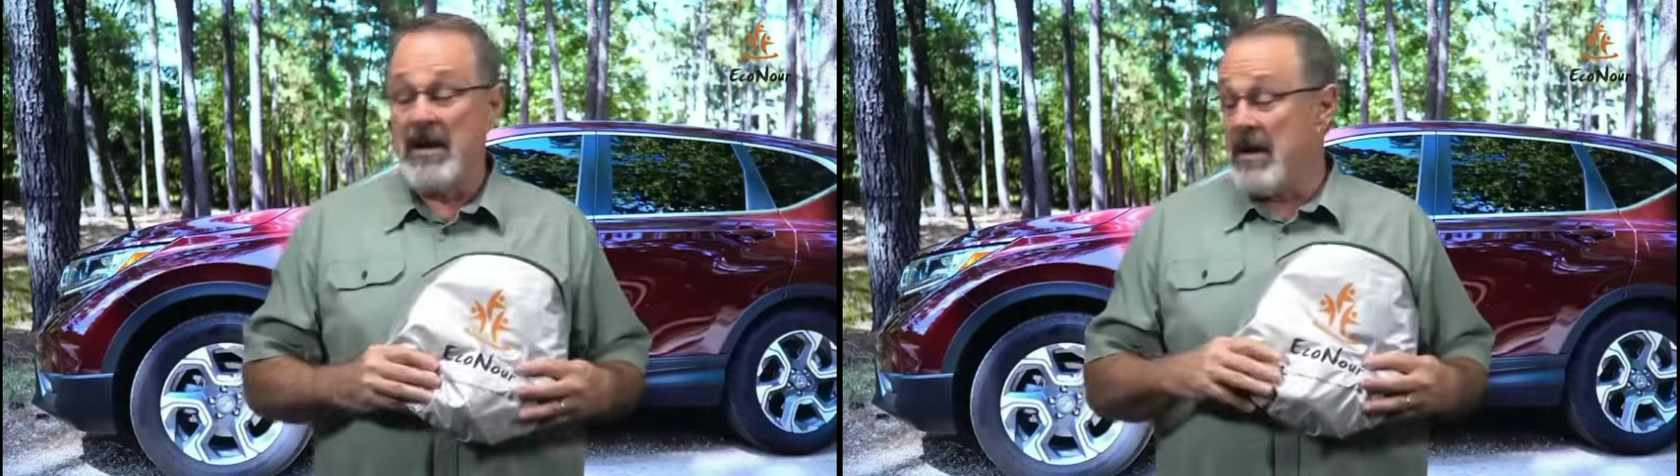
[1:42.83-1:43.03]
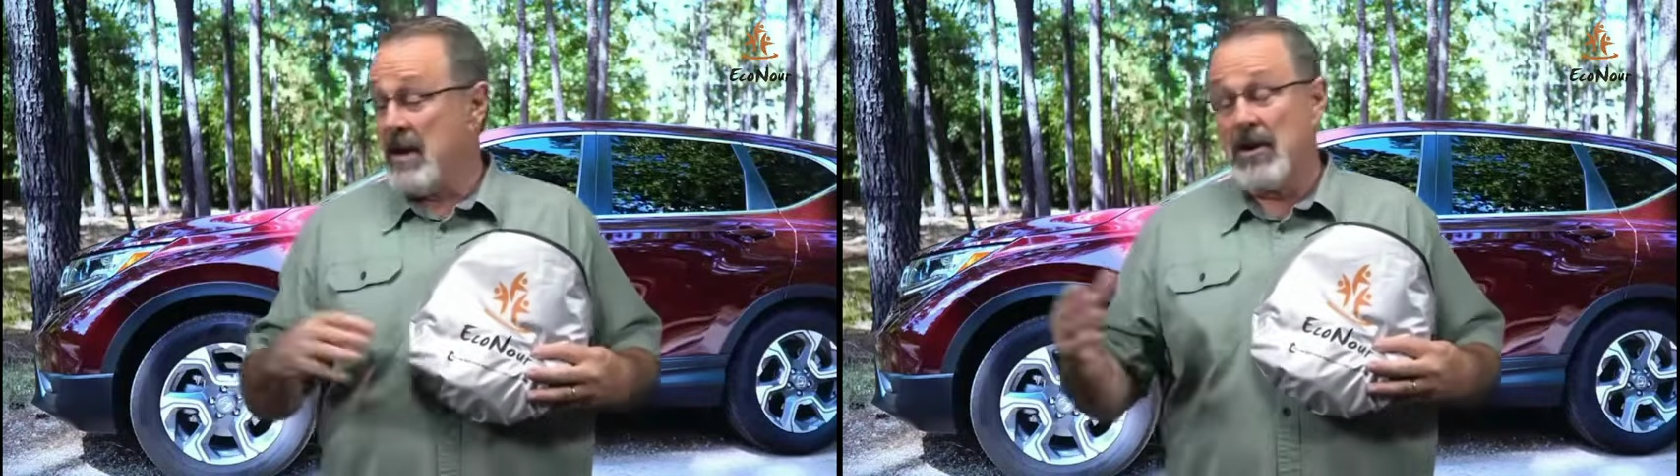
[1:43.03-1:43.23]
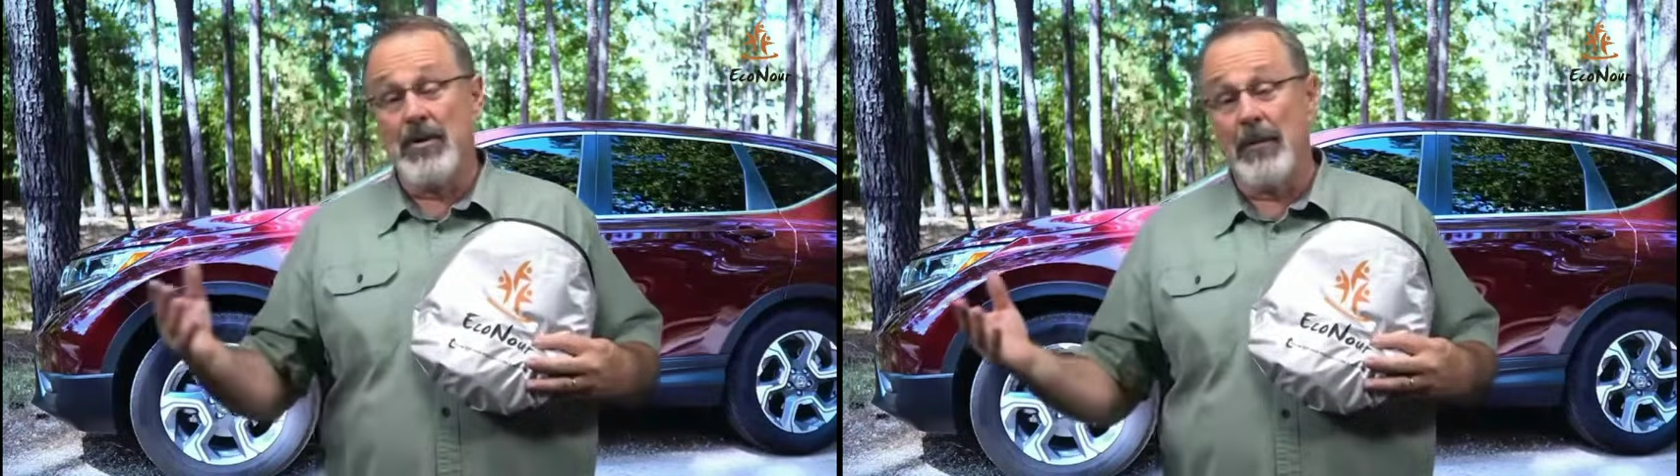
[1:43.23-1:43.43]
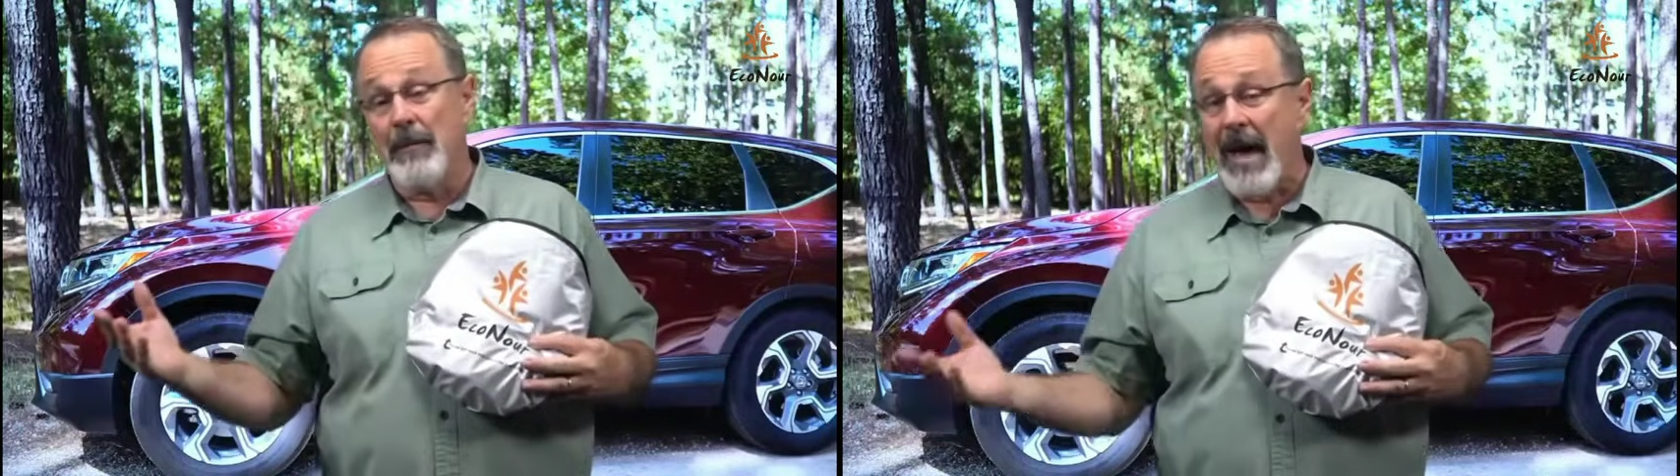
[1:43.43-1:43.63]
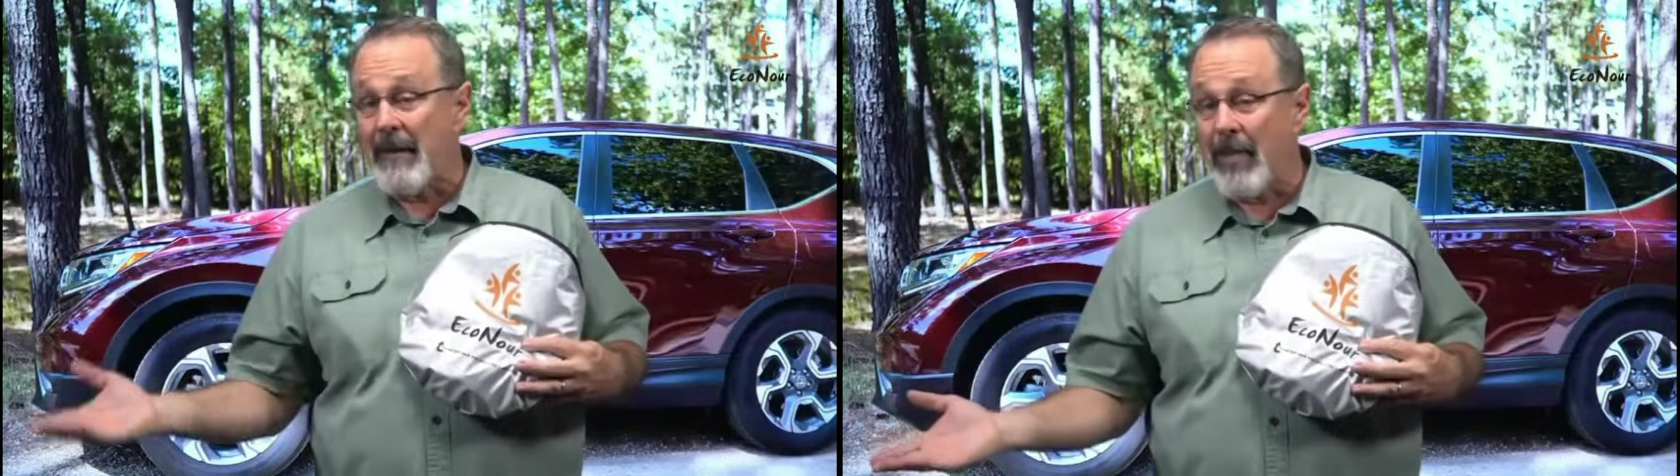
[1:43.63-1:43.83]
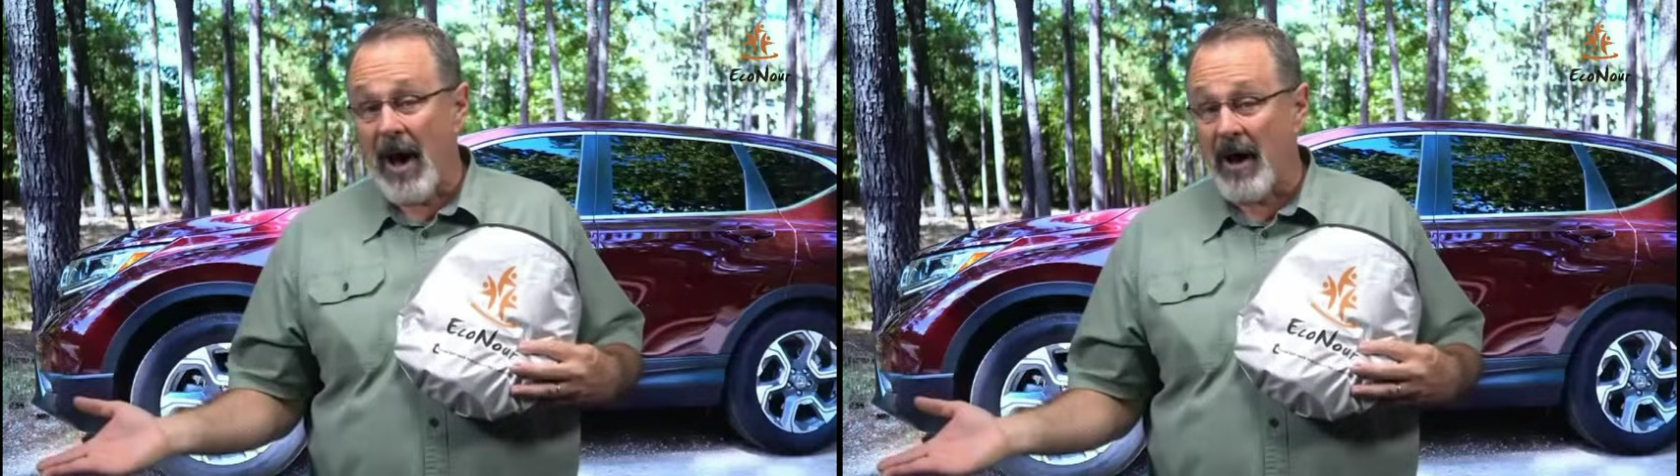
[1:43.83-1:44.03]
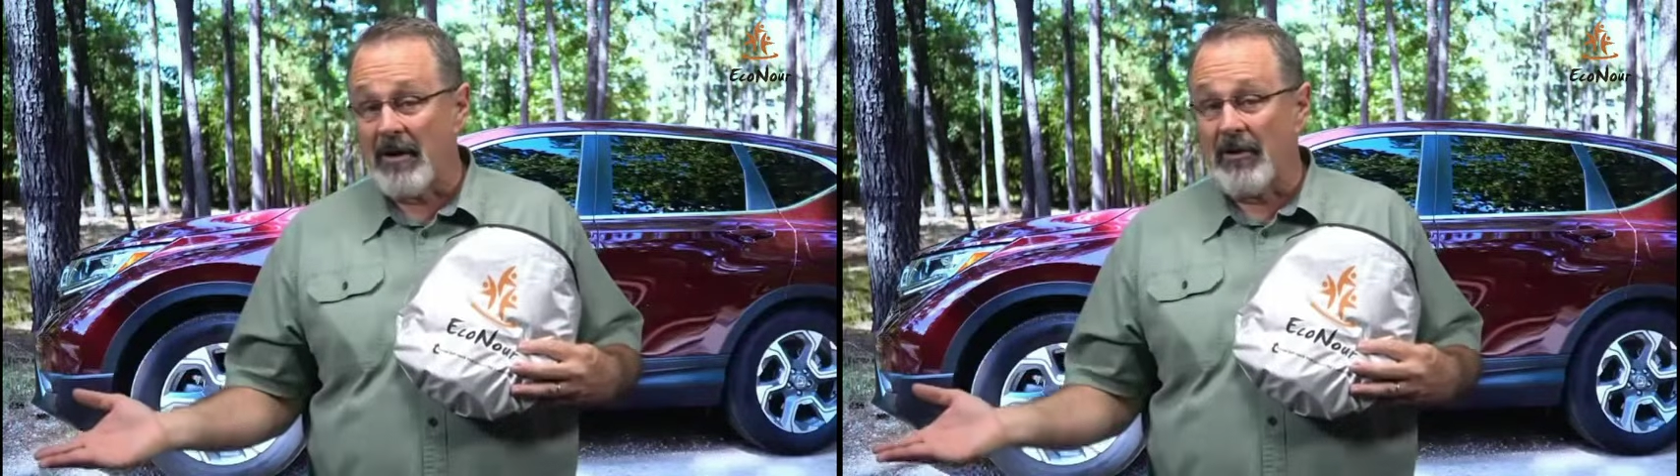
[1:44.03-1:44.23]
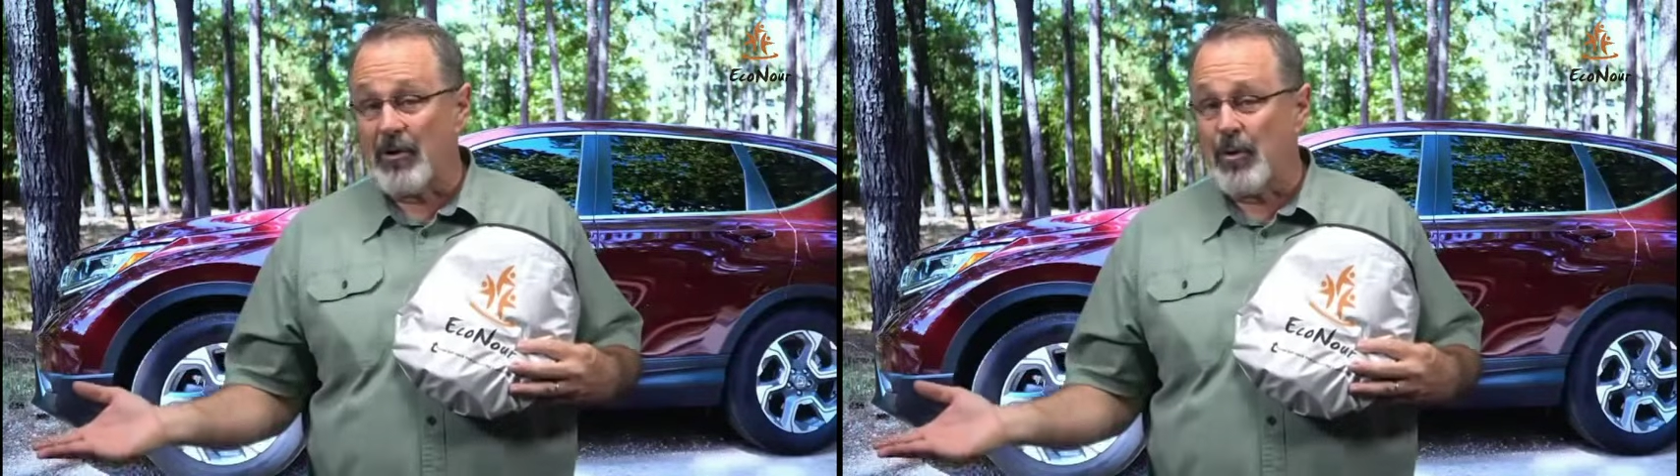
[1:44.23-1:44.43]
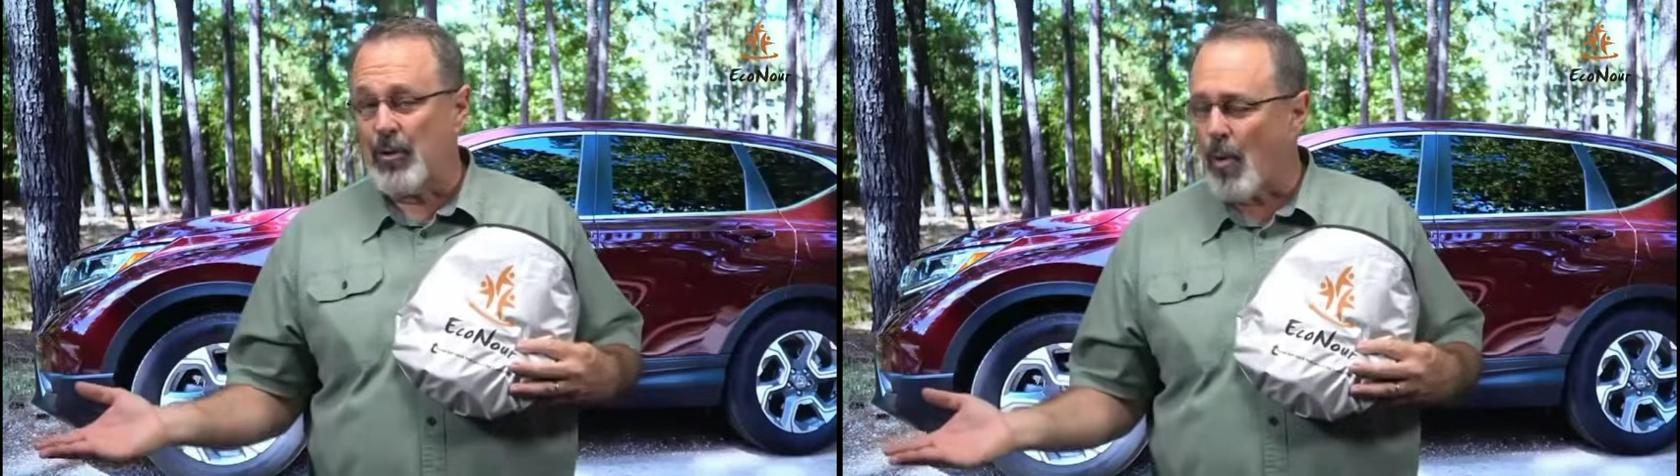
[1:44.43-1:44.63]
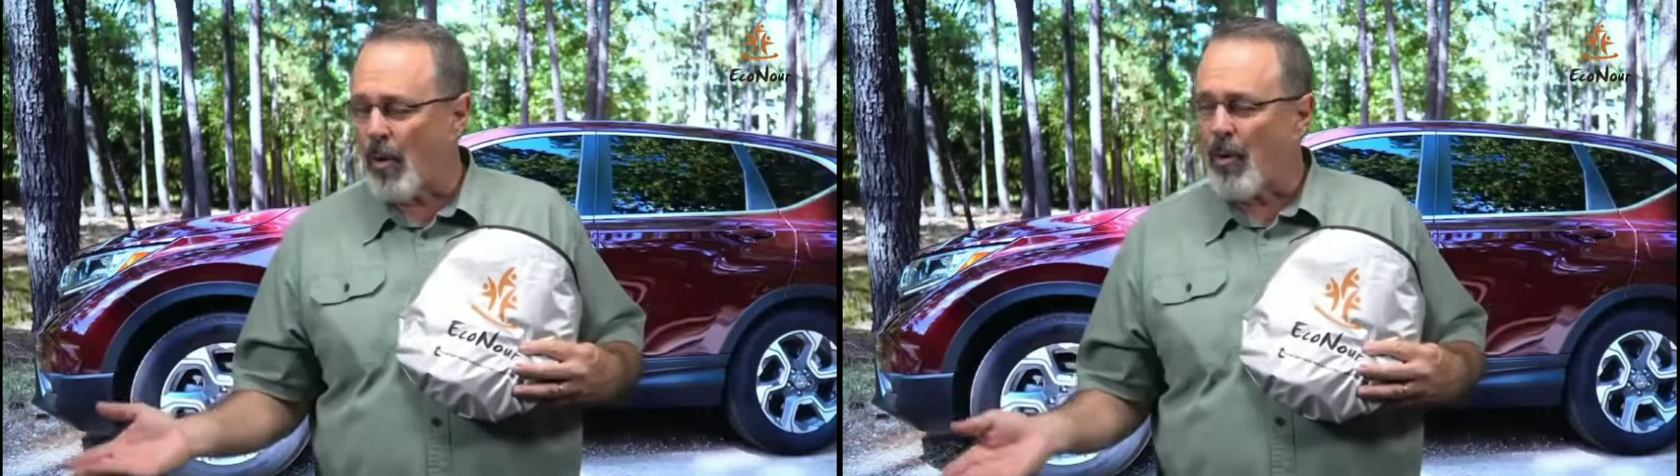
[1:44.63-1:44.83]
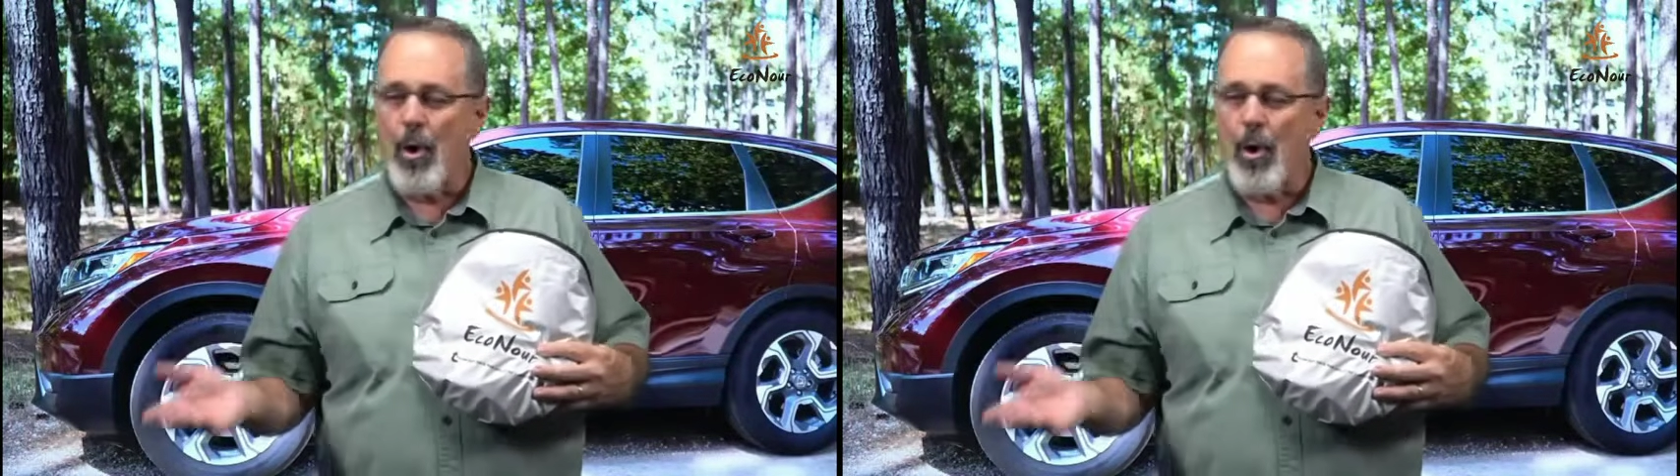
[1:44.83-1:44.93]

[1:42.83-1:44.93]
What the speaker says: in your mat pocket on your door,